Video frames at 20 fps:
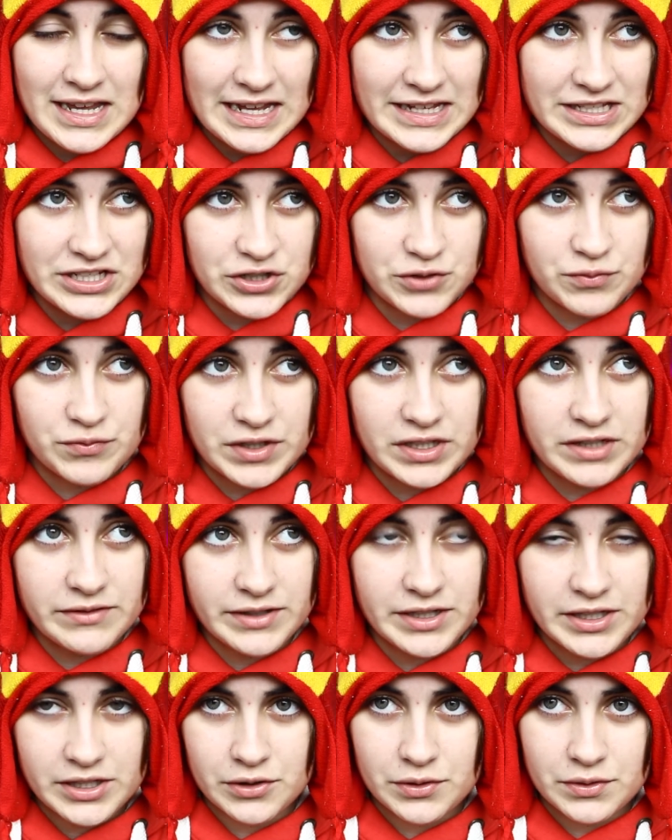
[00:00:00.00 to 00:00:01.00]
It's just
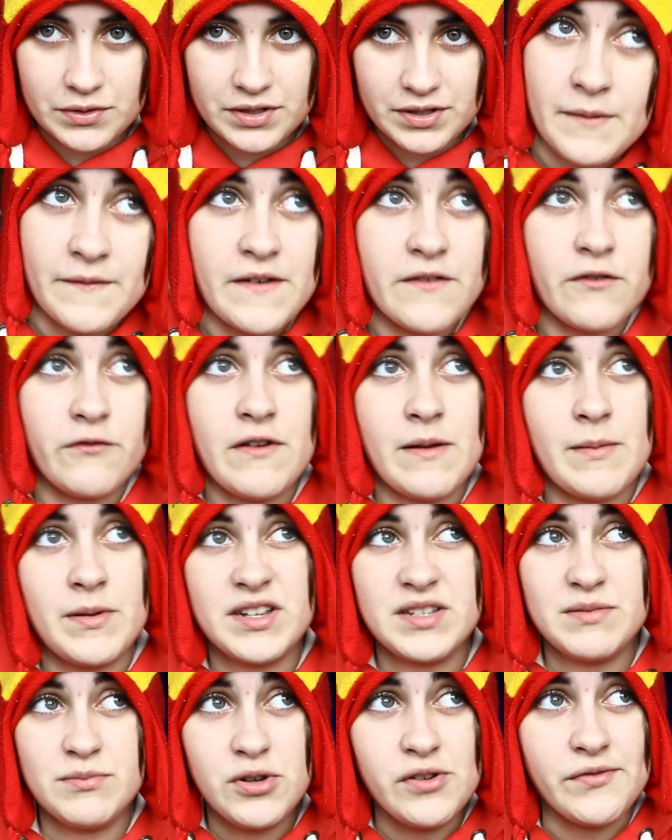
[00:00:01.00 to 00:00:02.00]
really good. My favourite
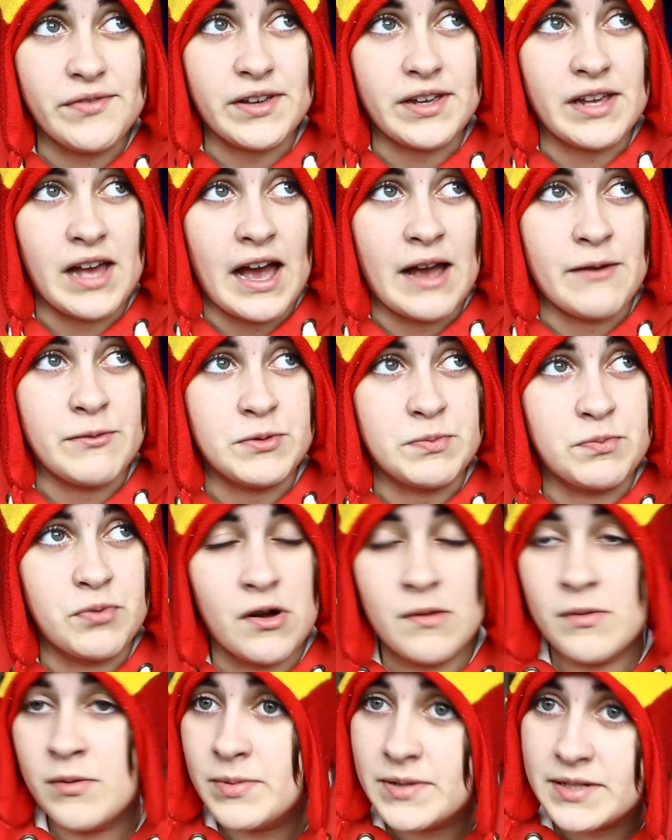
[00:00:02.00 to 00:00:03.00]
feminist movie, I would
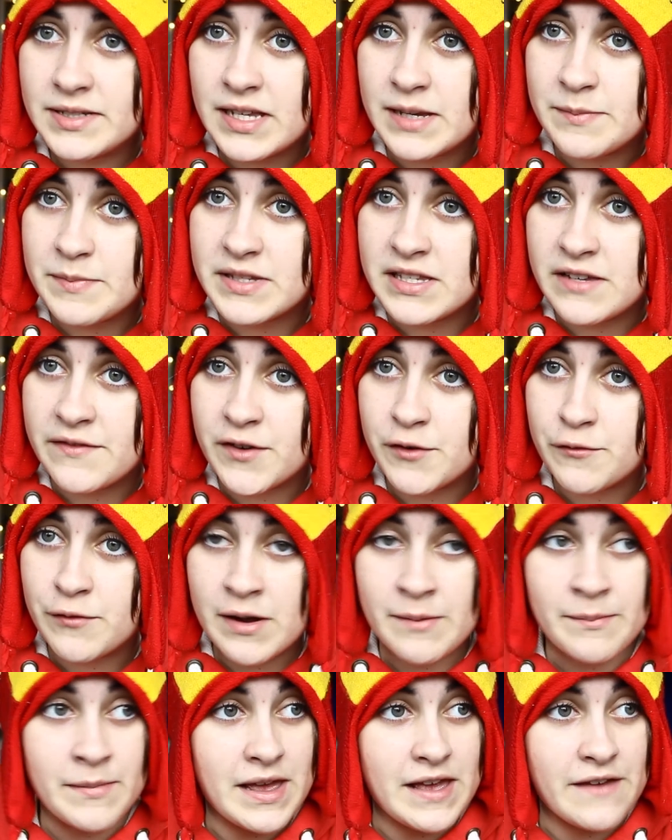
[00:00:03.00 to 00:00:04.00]
probably say Pacific
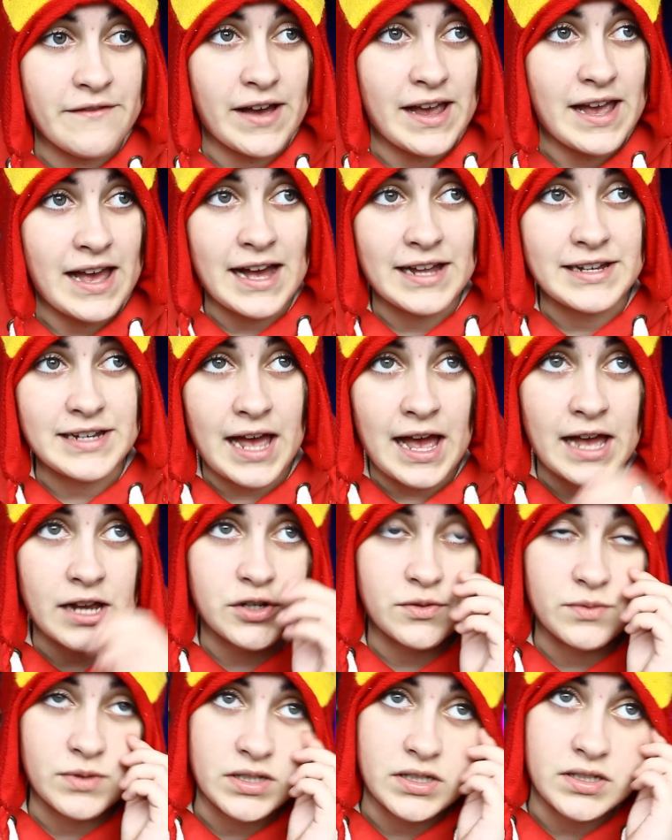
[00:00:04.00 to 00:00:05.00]
Rim if I had
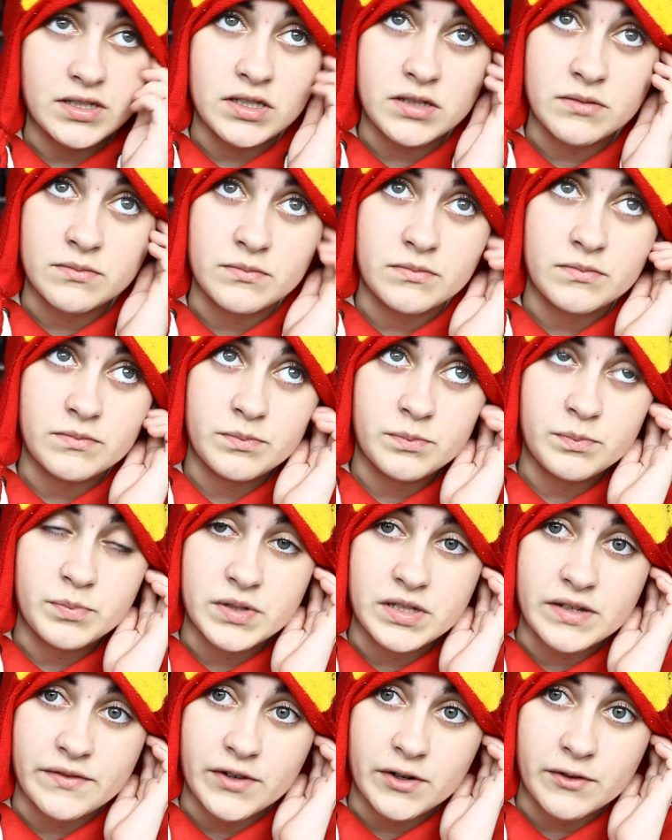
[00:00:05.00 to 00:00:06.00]
actually seen
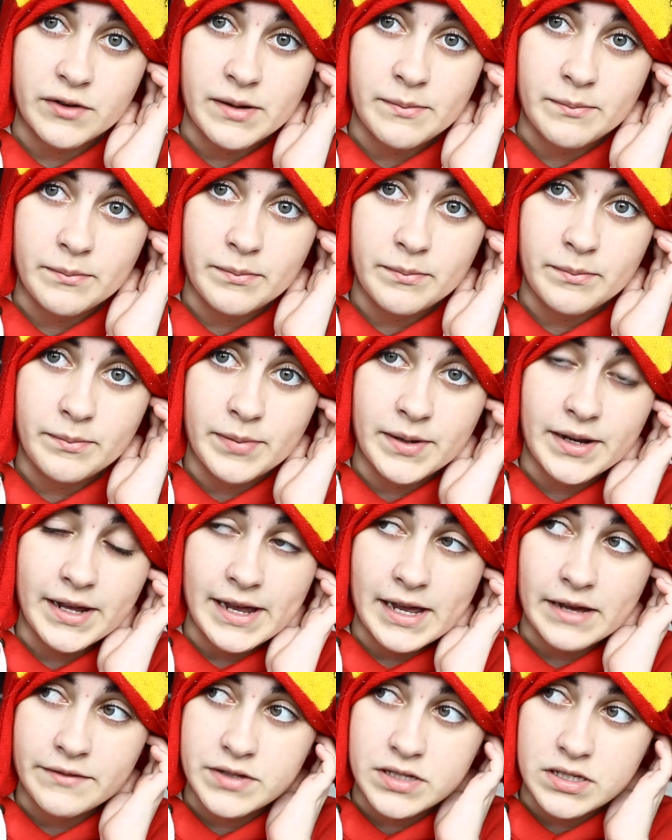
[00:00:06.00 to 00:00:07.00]
Pacific Rim, but I
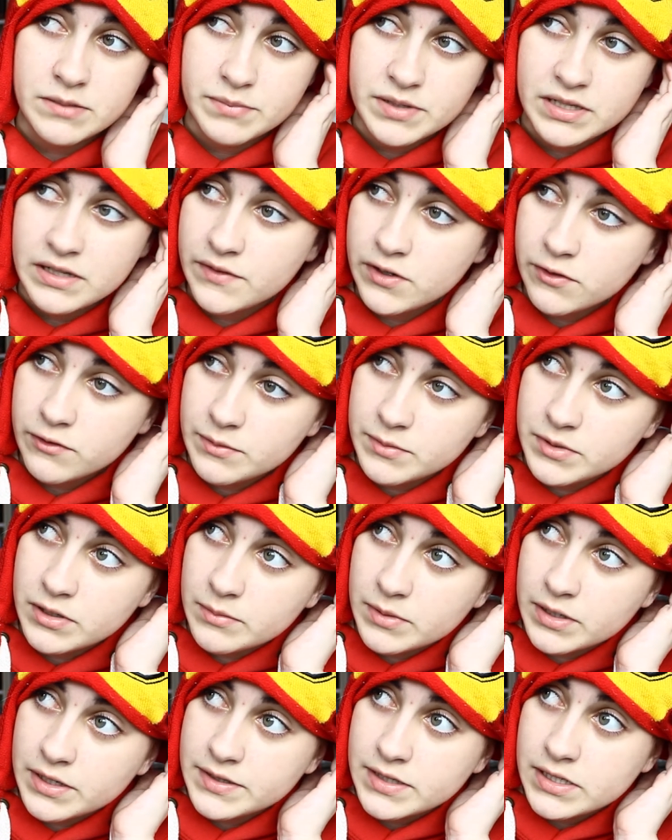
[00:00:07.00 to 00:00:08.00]
haven't seen Pacific Rim, so
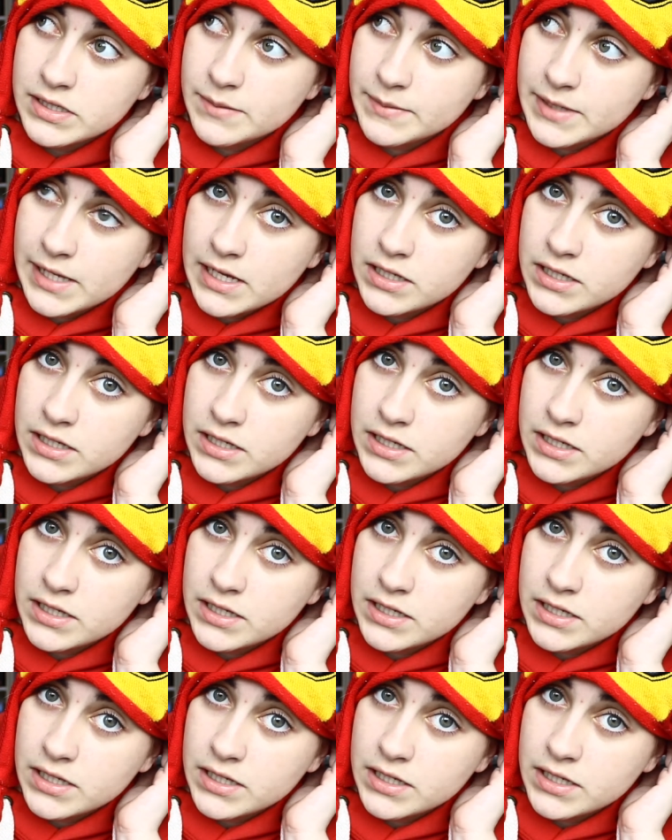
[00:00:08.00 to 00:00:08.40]
I'm gonna say something